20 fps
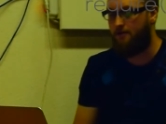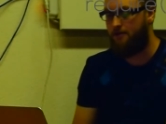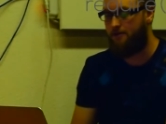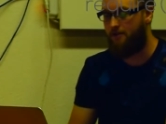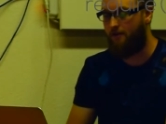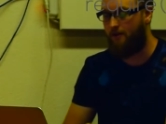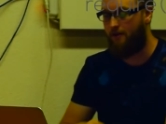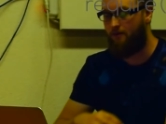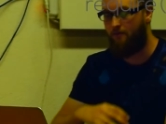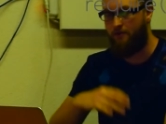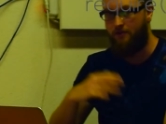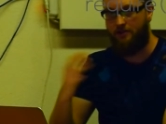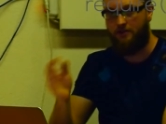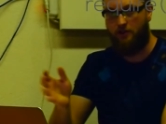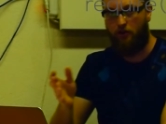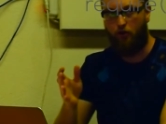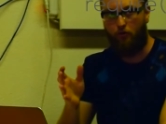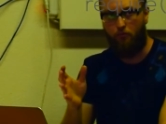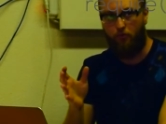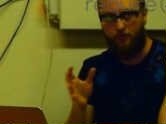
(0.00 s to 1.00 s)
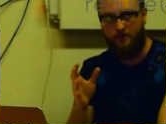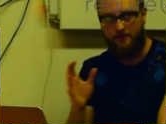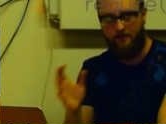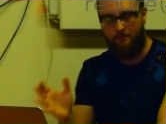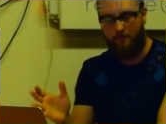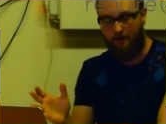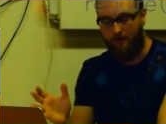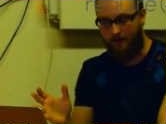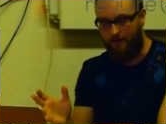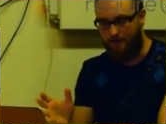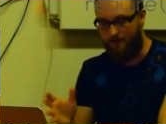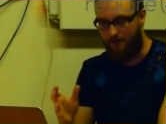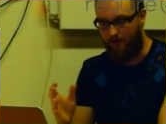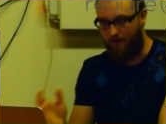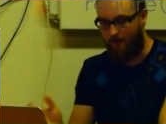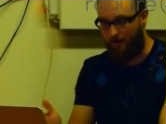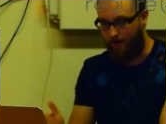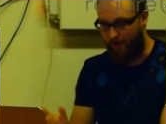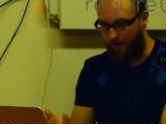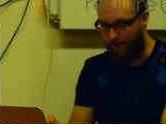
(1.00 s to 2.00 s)
is doing, which is a lot more simpler to
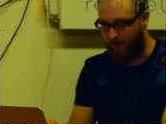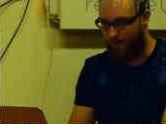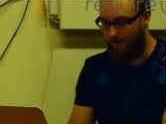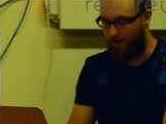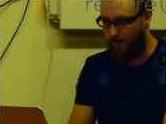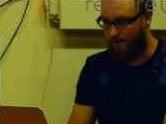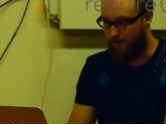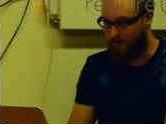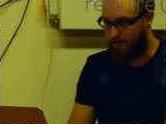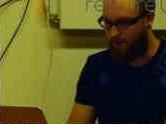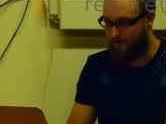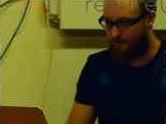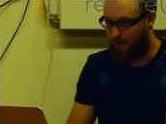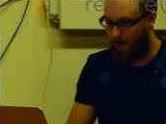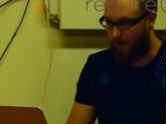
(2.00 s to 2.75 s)
look at, is